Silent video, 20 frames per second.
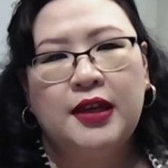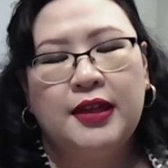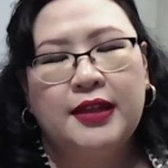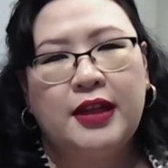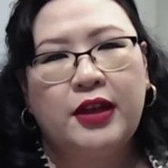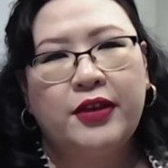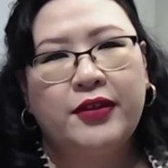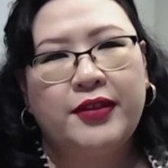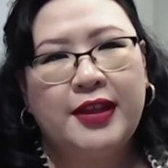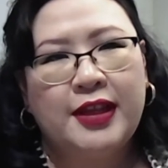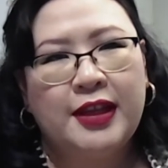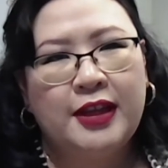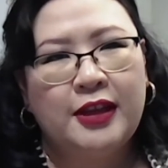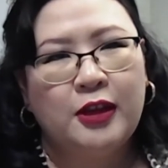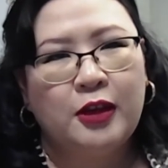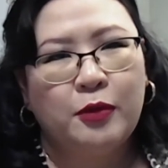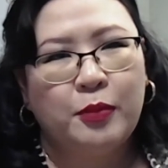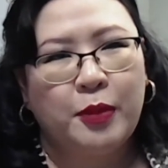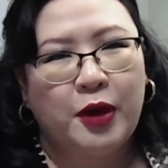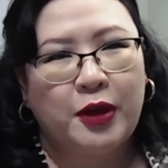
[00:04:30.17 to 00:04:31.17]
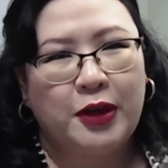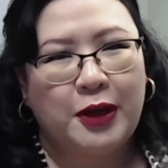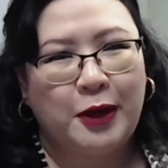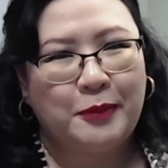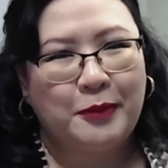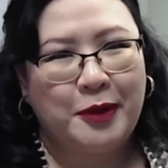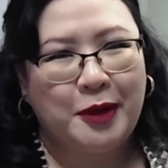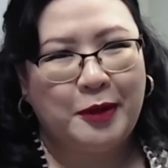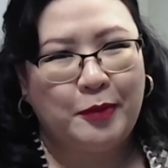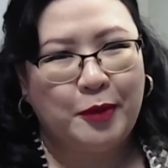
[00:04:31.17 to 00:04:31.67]
Now, thinking about how
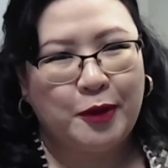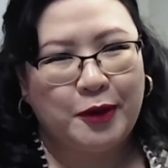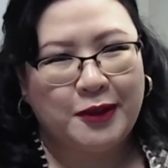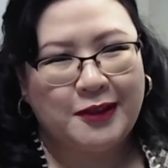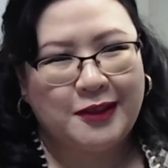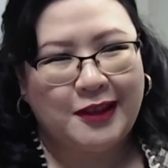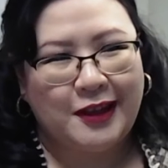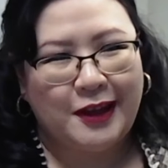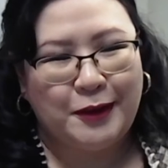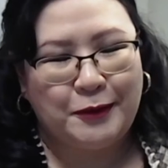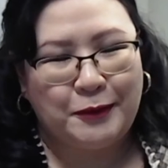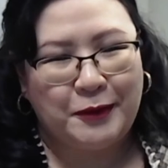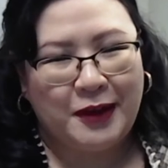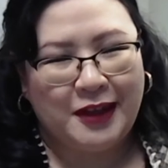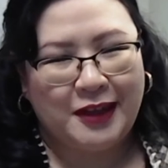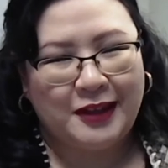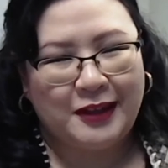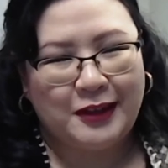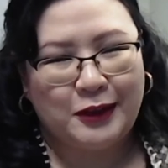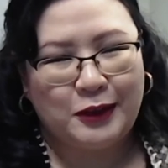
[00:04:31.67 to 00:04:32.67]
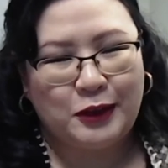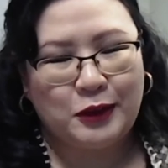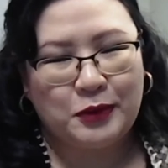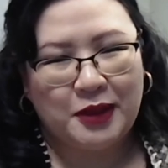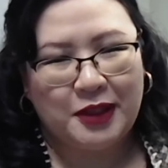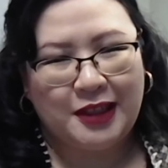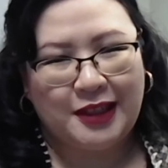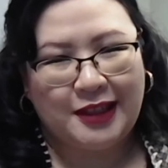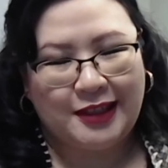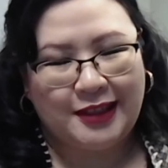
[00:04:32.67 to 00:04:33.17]
many books I read in
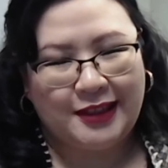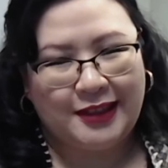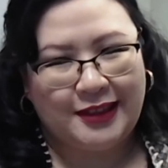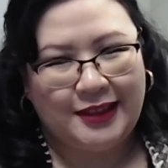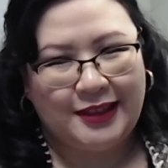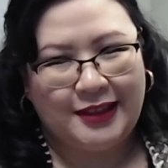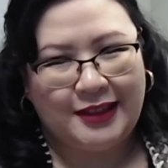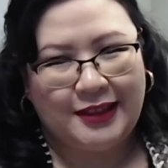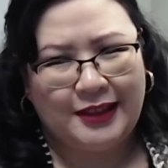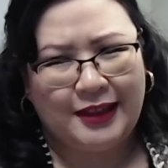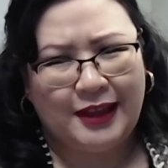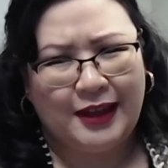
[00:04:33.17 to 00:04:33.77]
2019,